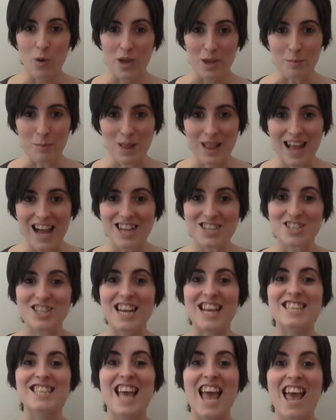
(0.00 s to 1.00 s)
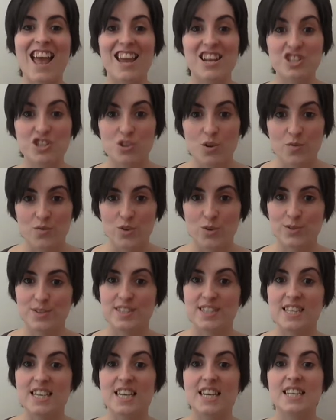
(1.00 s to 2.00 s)
Whiplash is edge of your
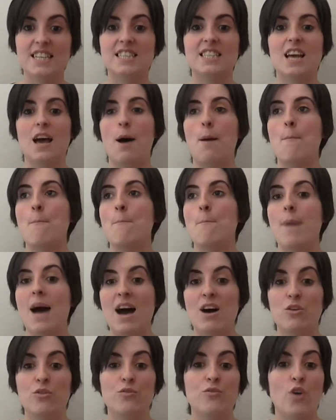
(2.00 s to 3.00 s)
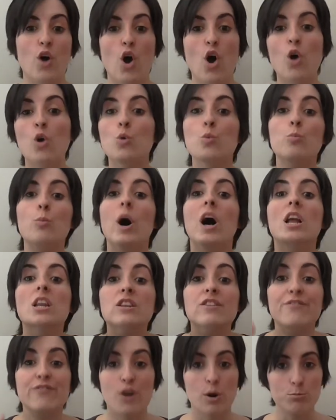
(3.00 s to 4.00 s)
seat, mouth
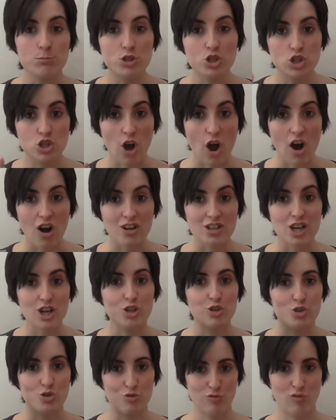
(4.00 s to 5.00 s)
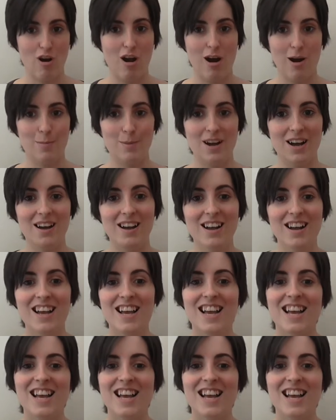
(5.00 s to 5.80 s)
open from shock drama.